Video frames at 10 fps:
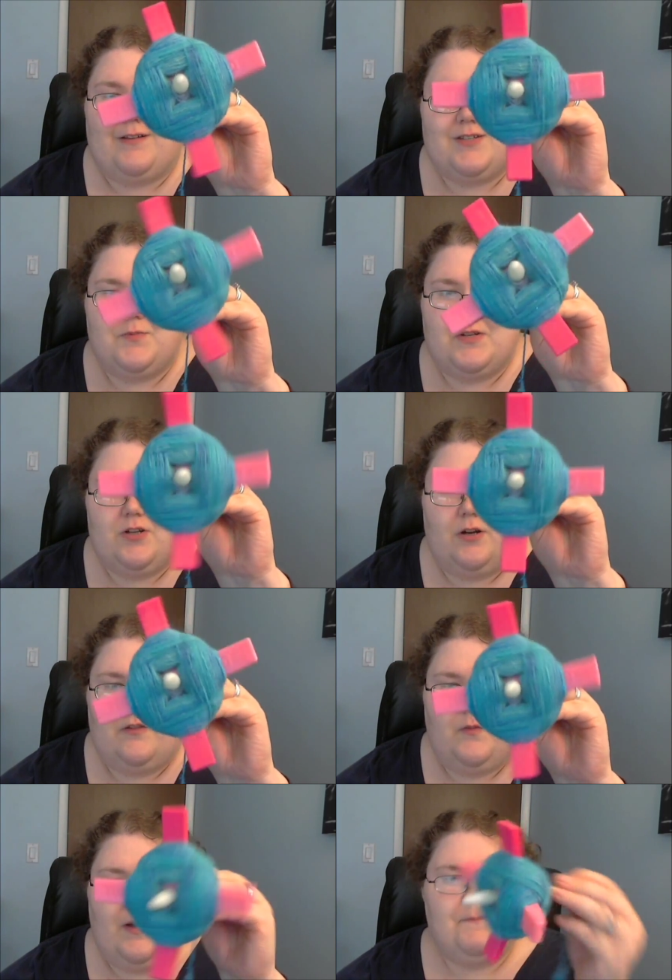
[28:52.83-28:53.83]
too much yarn in
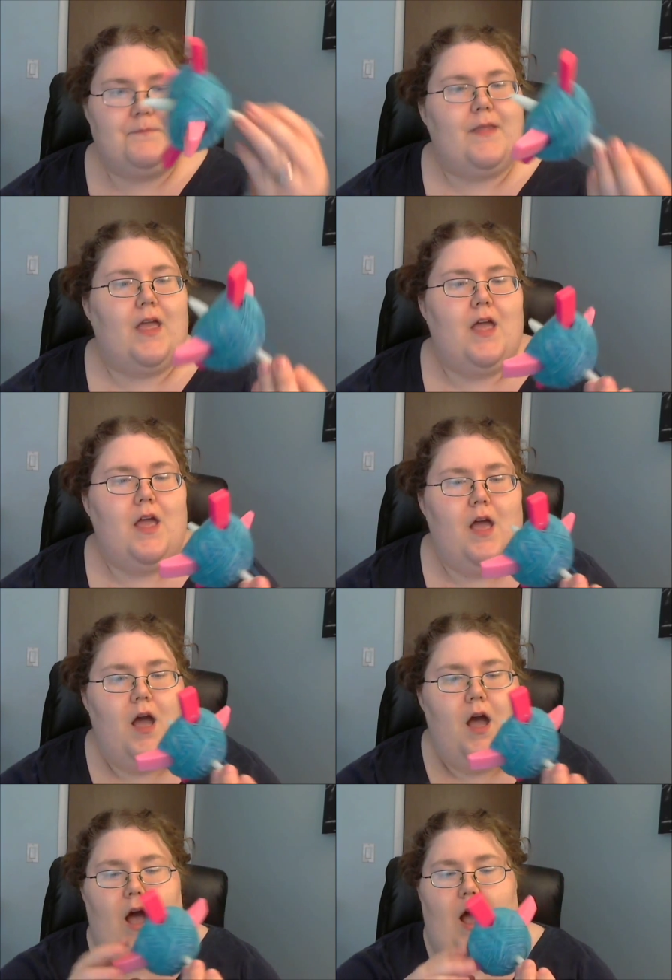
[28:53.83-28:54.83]
the way.
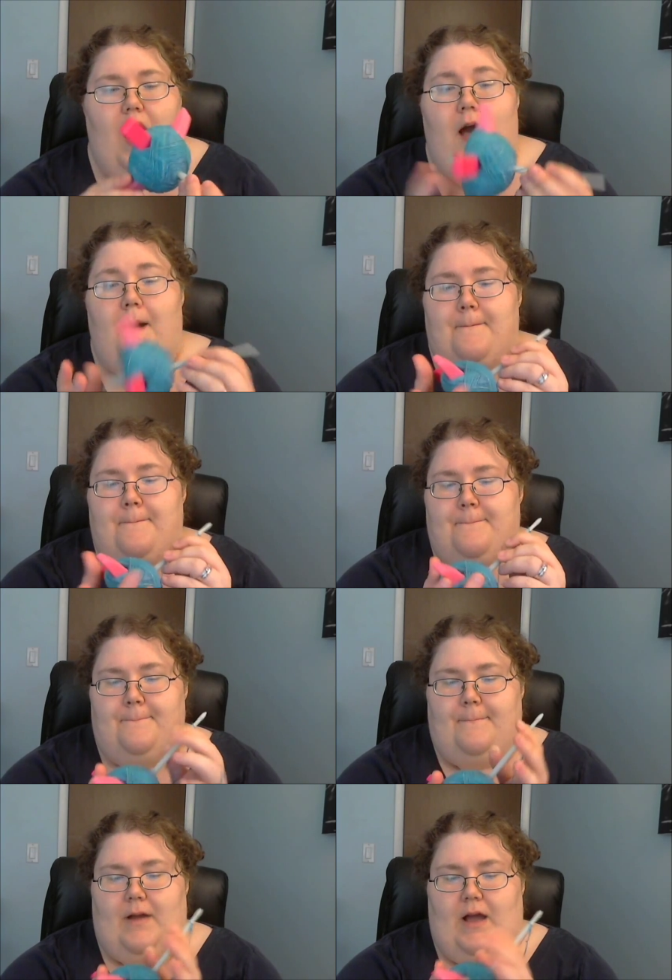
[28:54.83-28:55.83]

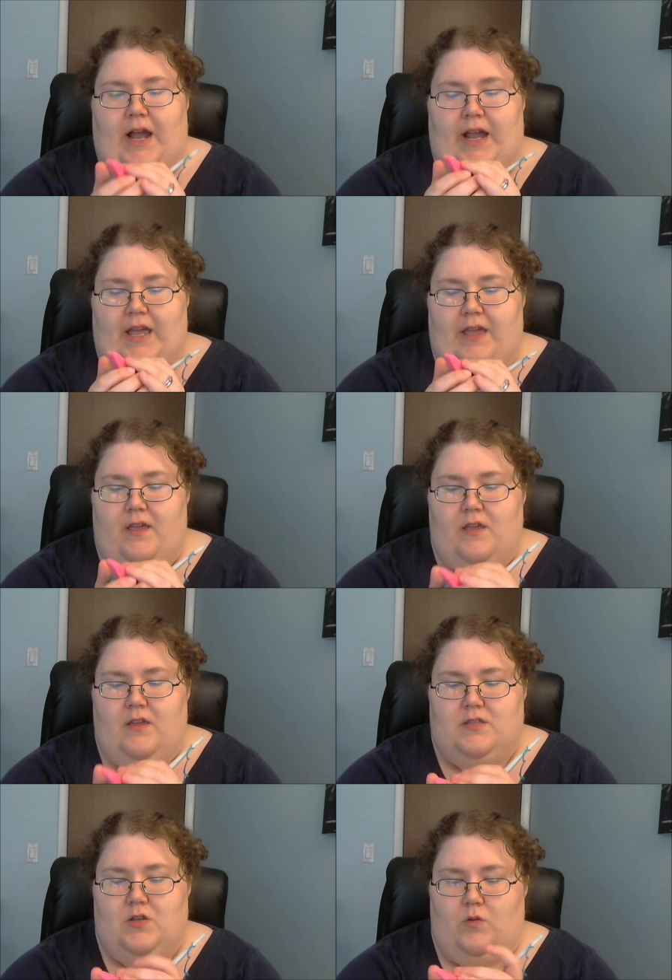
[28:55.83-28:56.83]
I
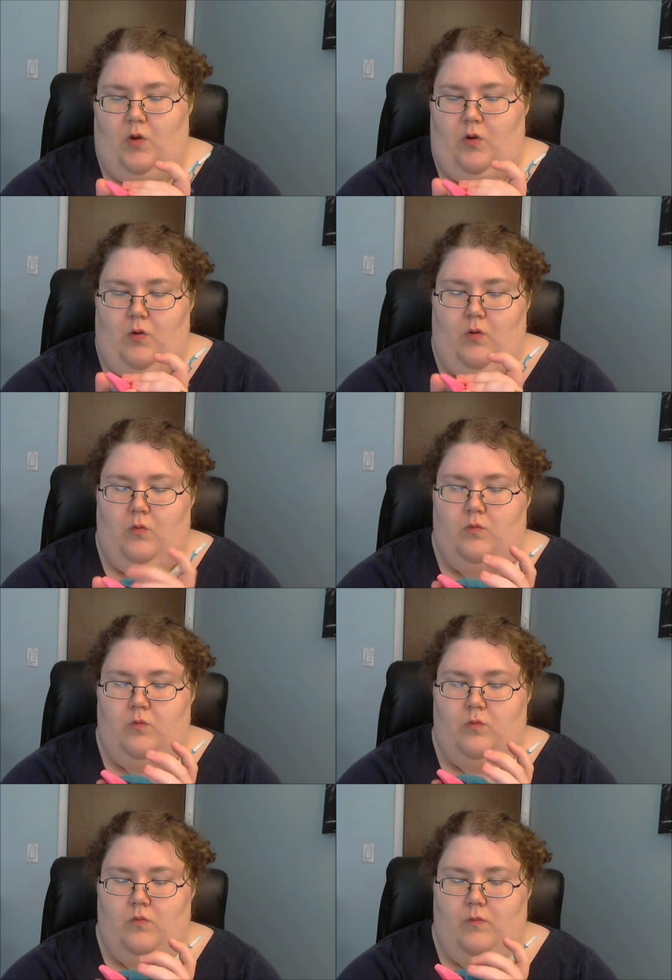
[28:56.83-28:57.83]
don't know
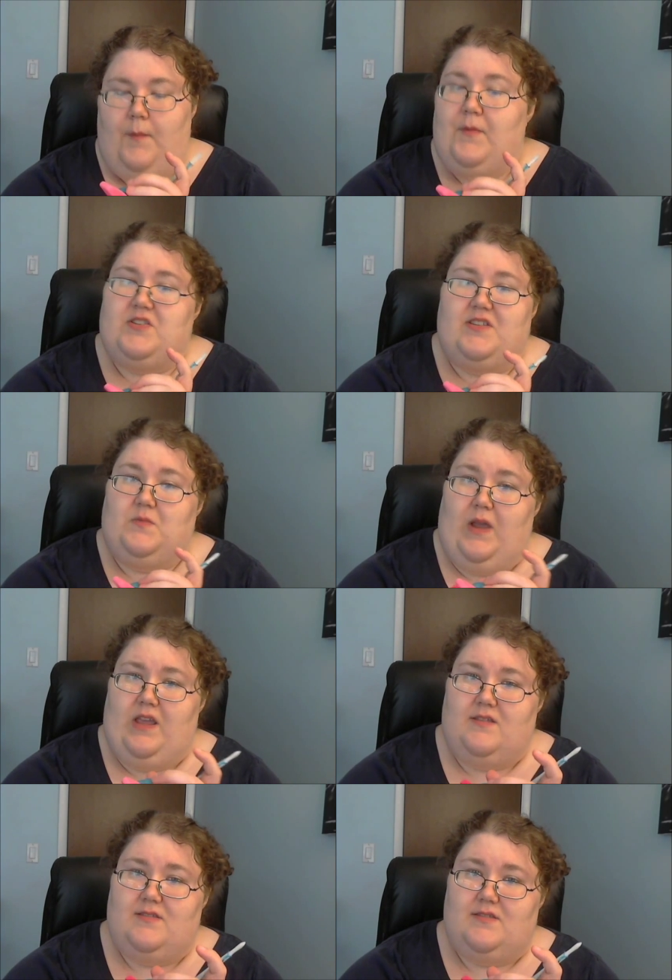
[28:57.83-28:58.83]
how much this
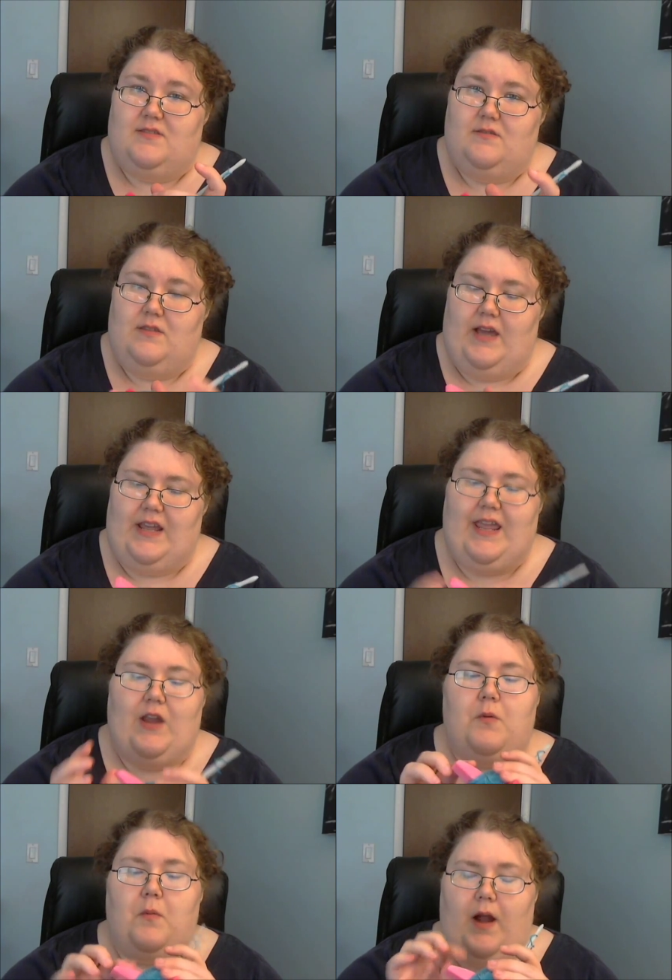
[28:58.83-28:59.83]
weighs yet. I can't
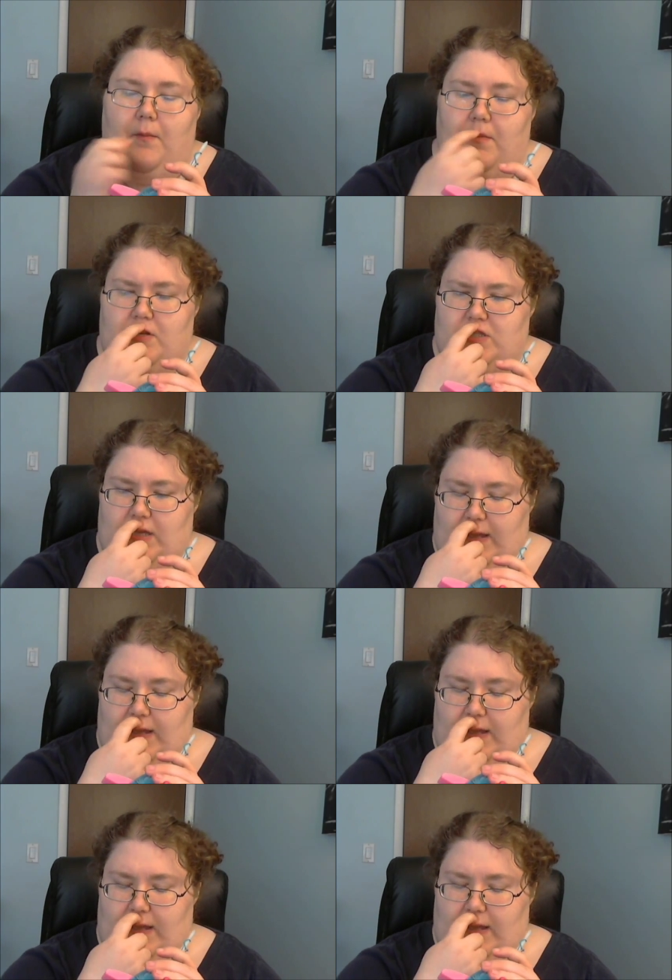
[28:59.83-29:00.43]
remember how much the